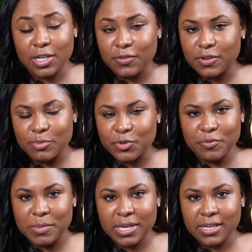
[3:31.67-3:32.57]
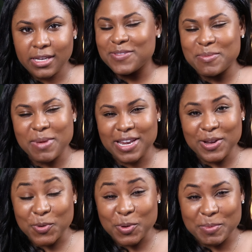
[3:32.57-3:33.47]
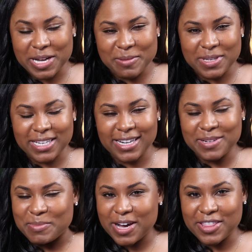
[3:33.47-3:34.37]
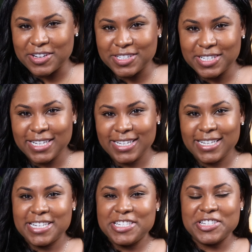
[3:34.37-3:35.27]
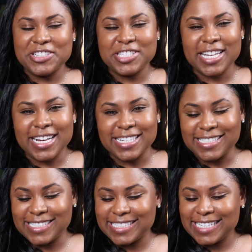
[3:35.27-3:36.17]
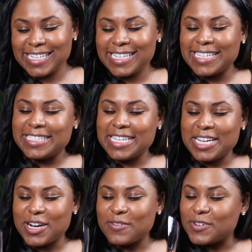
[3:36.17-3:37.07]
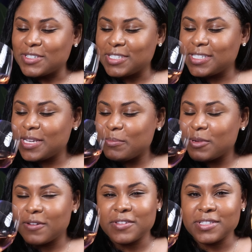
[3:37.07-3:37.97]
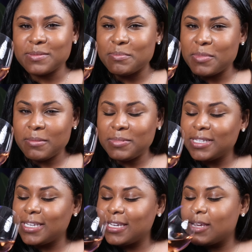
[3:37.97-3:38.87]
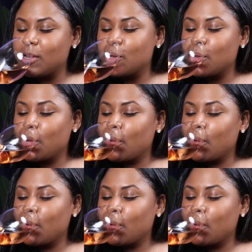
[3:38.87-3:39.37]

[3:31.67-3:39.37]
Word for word: self-improvement and remaining or becoming unbothered. Cheers to us. Let's take our first sip of this bubbly.